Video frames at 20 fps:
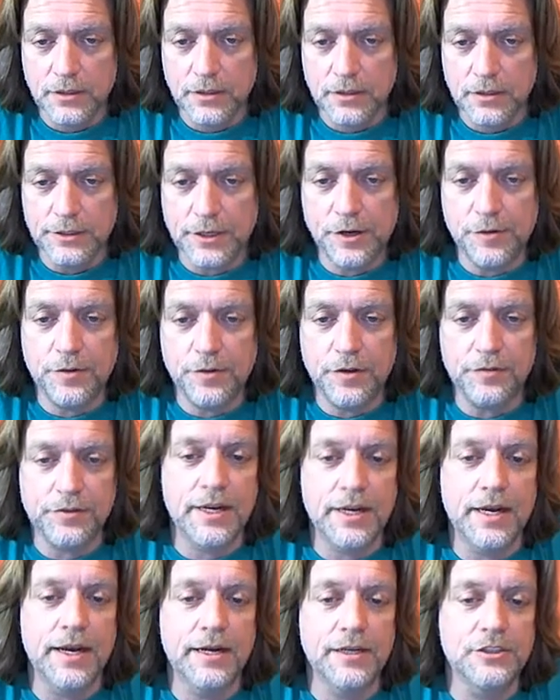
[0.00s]
Dirty
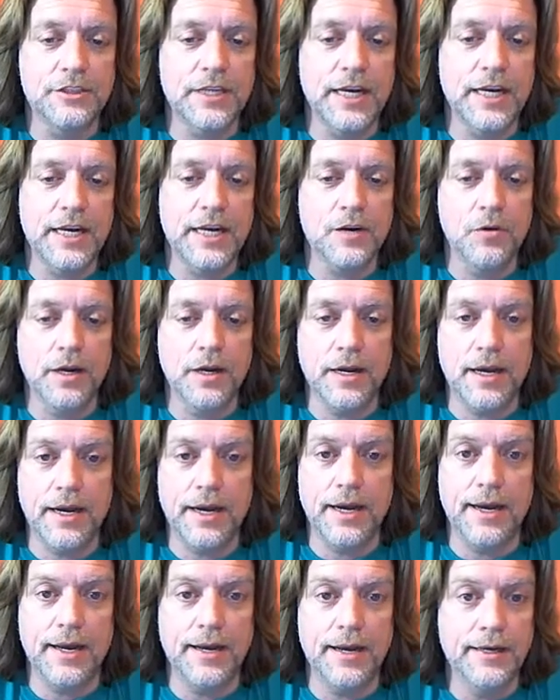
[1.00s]
59. The second one,
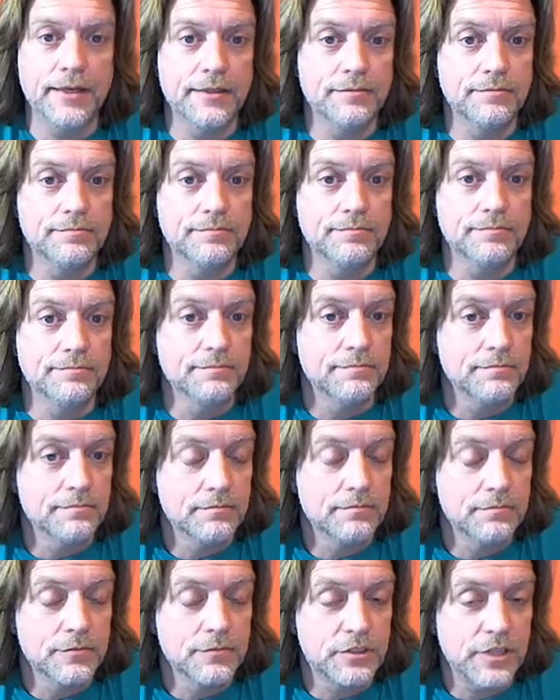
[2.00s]
uh,
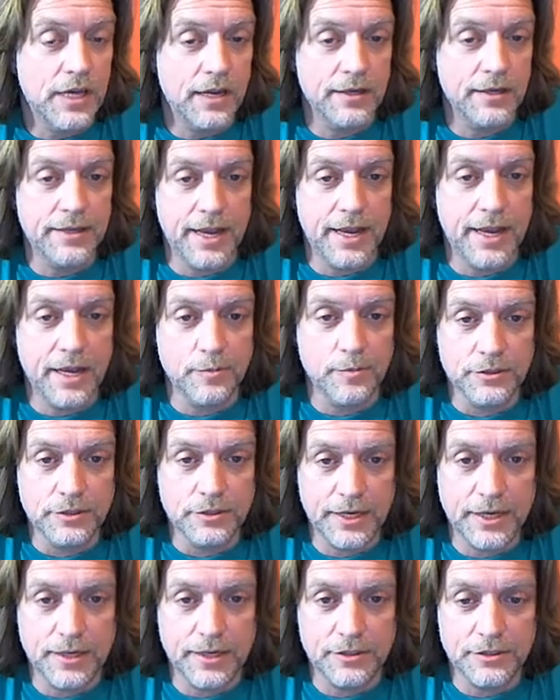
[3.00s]
solid cables,
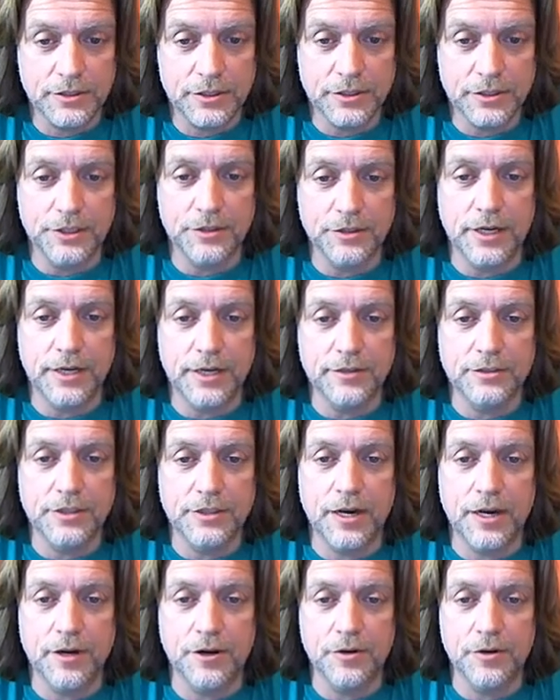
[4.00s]
I guess. The two that I was
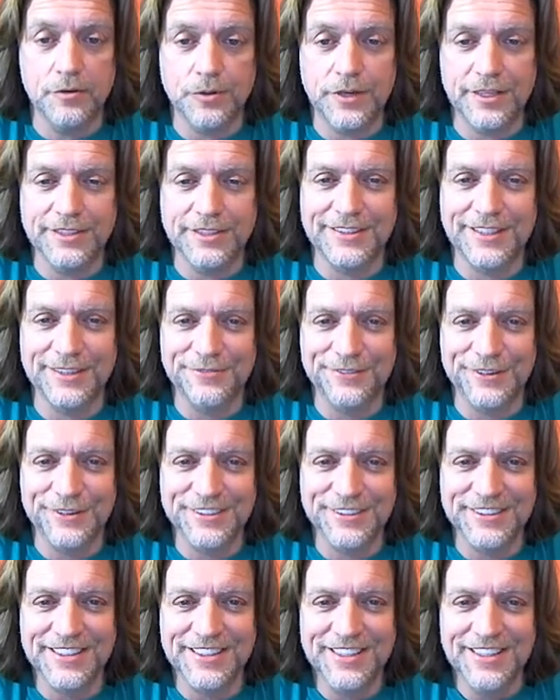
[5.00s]
talking, I don't know which one I said
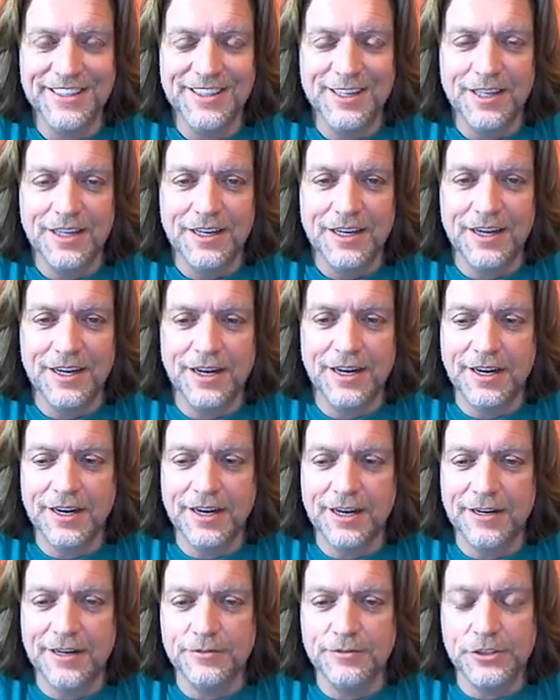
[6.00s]
first.
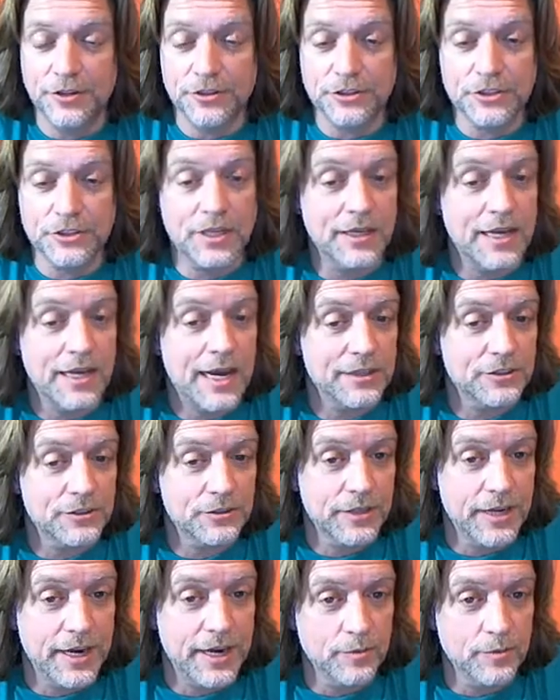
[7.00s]
Um, so there's
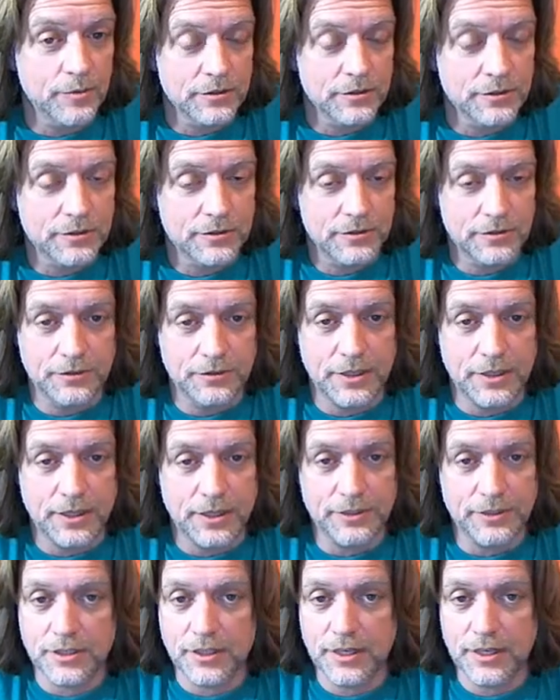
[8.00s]
Colossal Cables, which I
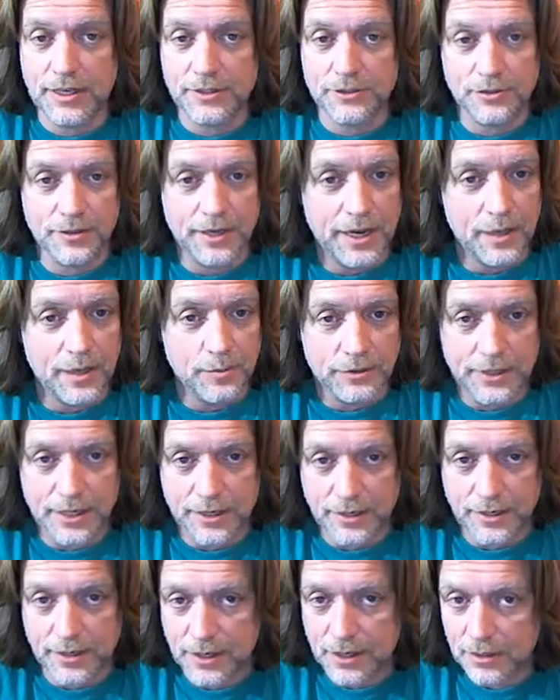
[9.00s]
think is
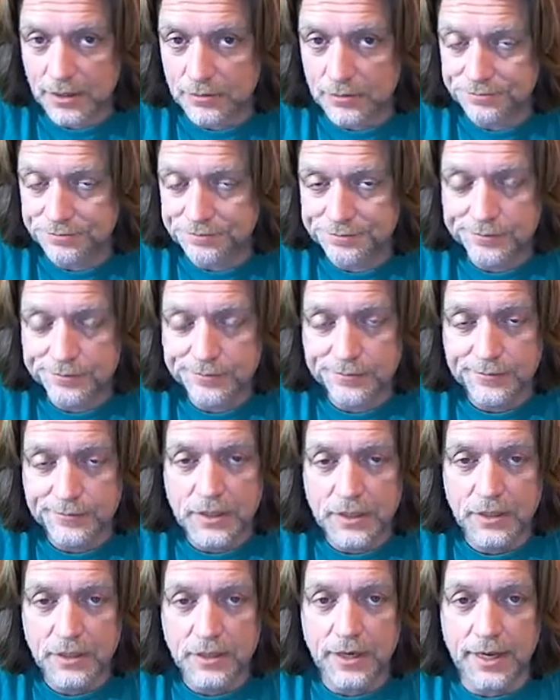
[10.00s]
colossalcable.com,
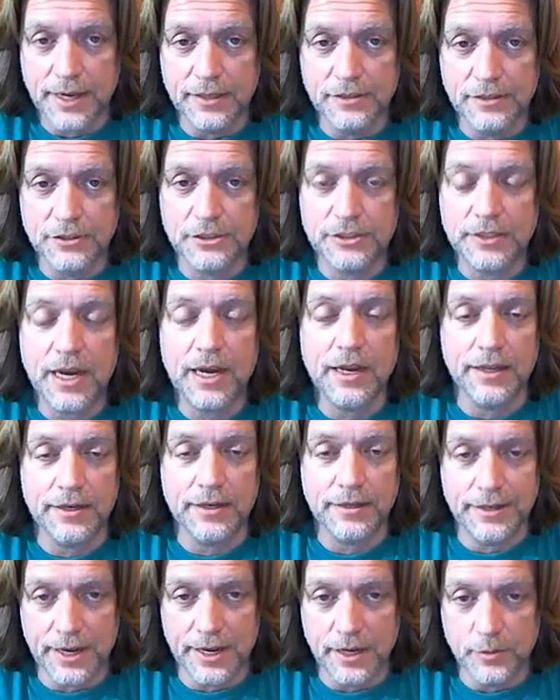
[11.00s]
and
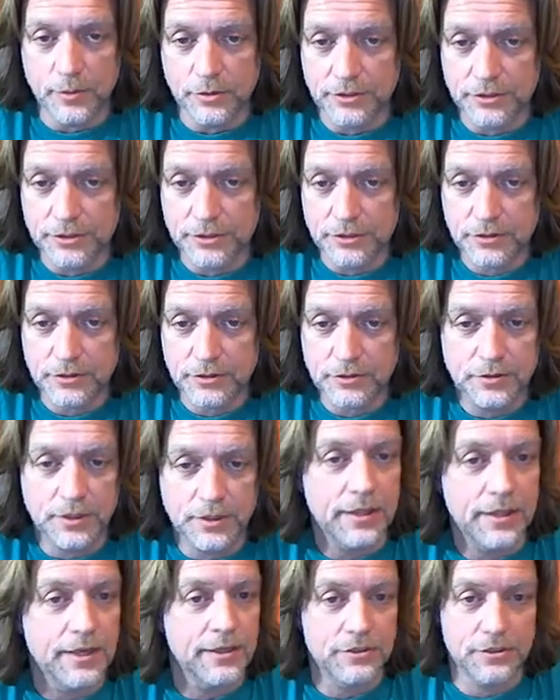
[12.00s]
Solid Cables,
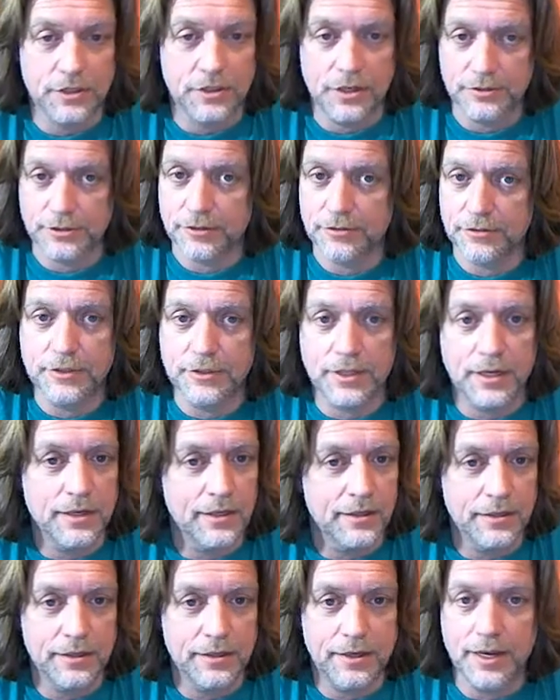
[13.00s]
I think is also
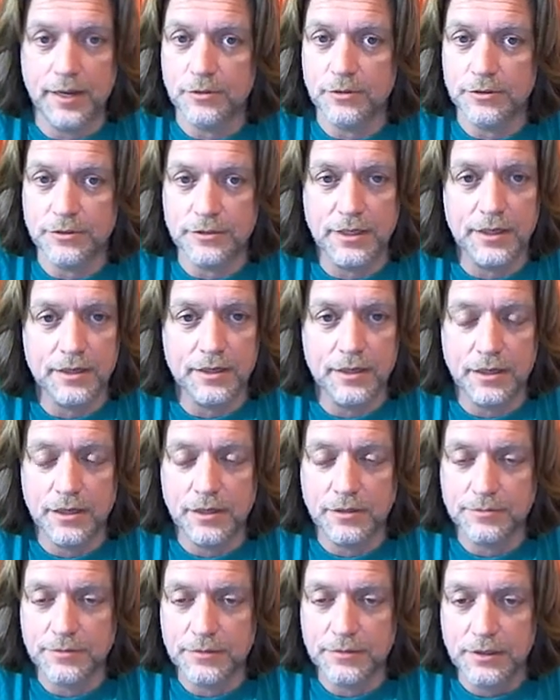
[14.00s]

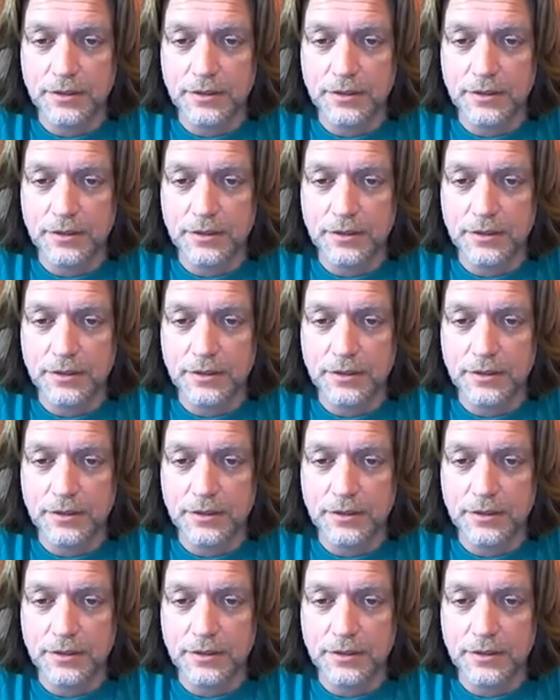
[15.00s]
solidcables.com.